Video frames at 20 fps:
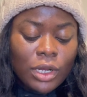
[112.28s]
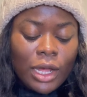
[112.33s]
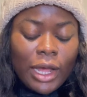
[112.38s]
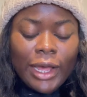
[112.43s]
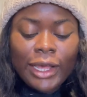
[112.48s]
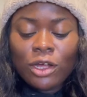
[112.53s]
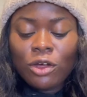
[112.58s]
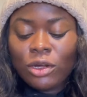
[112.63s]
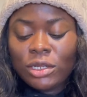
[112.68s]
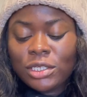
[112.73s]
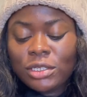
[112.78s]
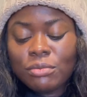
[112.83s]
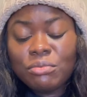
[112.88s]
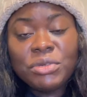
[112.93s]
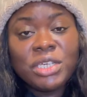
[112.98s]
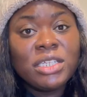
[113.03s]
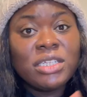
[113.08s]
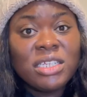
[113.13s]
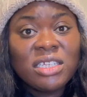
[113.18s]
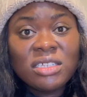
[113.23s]
I got the
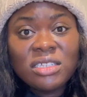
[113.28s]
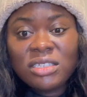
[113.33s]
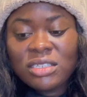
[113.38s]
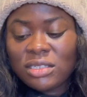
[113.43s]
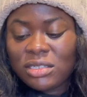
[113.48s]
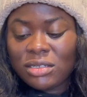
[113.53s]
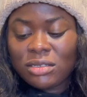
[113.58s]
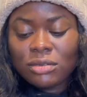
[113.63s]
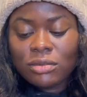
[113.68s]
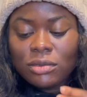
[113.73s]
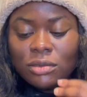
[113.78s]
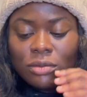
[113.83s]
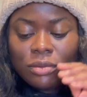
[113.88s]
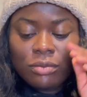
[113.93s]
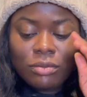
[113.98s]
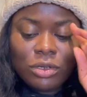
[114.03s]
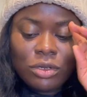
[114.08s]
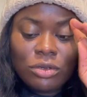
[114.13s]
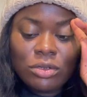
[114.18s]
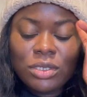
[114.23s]
minis,
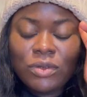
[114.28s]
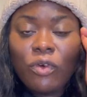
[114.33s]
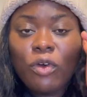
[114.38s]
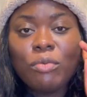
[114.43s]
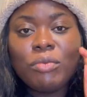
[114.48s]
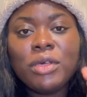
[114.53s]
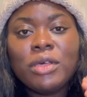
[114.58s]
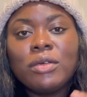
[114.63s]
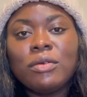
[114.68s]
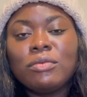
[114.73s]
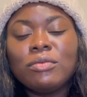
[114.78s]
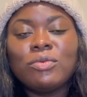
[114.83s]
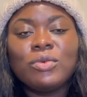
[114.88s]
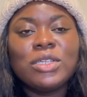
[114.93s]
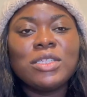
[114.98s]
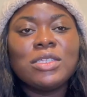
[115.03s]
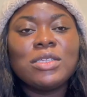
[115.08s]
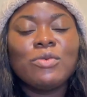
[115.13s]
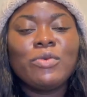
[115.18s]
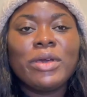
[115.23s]
because for me,
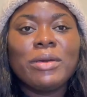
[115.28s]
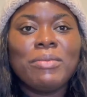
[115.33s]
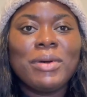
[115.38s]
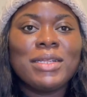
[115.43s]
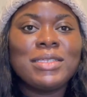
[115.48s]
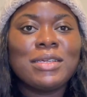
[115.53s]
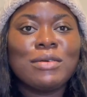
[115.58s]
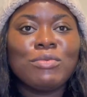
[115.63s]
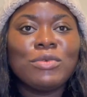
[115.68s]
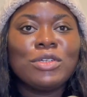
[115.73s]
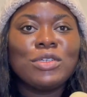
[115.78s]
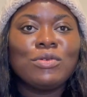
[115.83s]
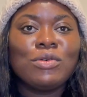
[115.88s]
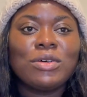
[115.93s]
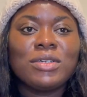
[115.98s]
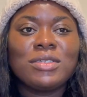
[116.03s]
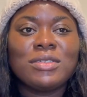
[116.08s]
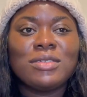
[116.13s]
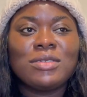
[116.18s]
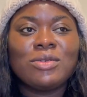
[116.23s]
with the way Bath and Body
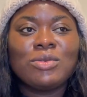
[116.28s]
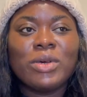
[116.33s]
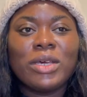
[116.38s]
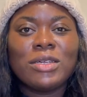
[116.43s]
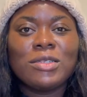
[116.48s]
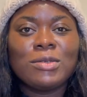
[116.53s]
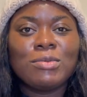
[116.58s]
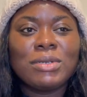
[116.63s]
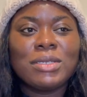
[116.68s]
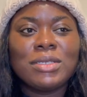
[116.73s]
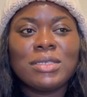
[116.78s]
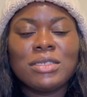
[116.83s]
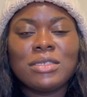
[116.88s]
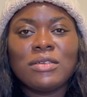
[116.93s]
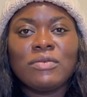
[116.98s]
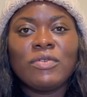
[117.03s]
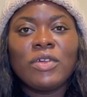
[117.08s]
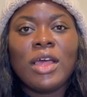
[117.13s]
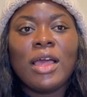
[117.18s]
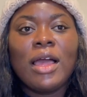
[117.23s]
Works is so
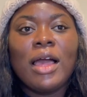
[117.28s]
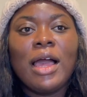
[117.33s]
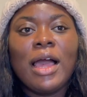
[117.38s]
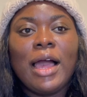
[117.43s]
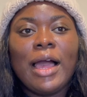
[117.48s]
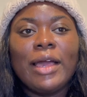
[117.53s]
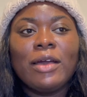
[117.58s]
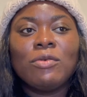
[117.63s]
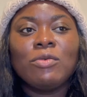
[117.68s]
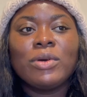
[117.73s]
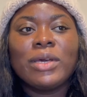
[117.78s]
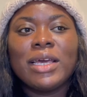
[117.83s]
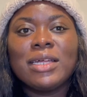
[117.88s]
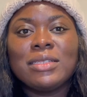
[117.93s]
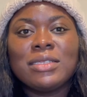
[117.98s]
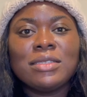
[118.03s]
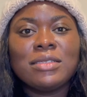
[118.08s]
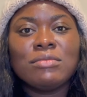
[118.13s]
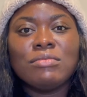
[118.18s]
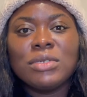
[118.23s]
expensive, I will
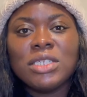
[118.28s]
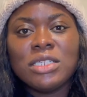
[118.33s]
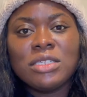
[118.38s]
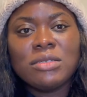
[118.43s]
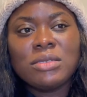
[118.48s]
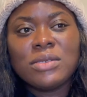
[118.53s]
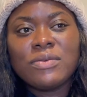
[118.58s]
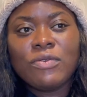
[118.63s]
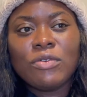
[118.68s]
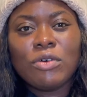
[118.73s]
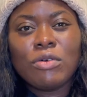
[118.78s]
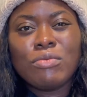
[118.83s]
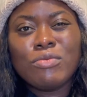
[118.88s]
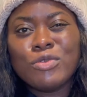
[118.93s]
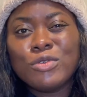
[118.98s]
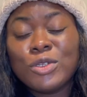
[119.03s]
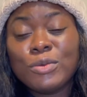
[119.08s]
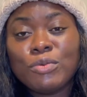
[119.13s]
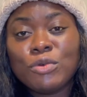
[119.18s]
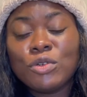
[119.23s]
get the minis for
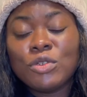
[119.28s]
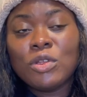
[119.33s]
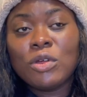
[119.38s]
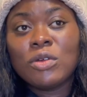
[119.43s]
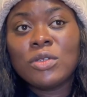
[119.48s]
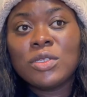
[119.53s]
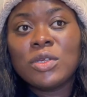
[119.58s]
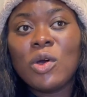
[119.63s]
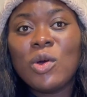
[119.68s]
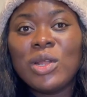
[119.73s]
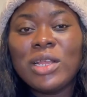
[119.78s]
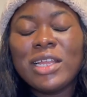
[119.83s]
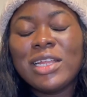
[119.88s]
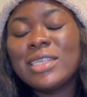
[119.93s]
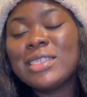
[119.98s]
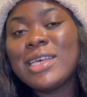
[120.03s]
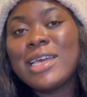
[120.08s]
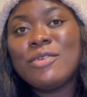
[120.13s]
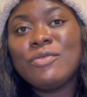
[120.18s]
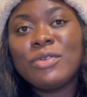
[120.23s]
most products
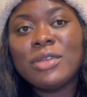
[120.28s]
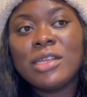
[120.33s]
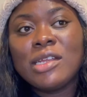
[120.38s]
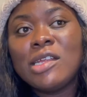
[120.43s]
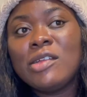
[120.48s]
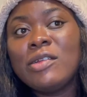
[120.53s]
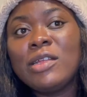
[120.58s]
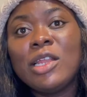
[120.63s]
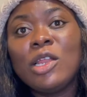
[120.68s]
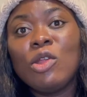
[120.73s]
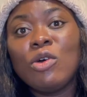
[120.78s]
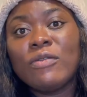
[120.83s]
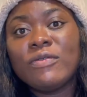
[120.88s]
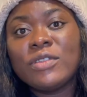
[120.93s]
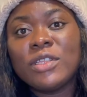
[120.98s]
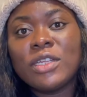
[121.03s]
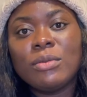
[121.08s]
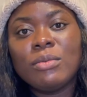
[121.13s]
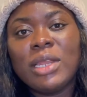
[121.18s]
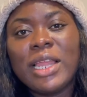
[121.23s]
unless I really, really love
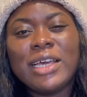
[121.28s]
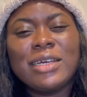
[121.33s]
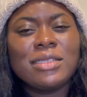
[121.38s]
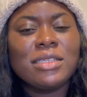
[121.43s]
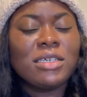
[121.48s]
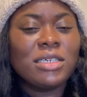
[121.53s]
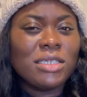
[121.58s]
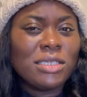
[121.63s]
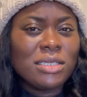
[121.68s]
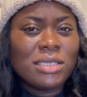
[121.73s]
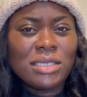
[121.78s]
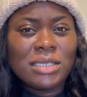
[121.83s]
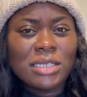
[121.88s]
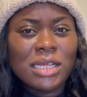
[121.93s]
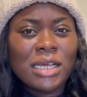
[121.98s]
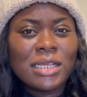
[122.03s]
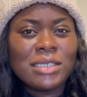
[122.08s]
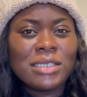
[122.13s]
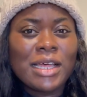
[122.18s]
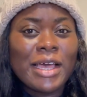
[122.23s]
them, like the In the
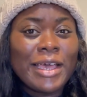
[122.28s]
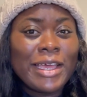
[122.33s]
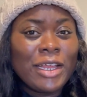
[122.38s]
Stars that I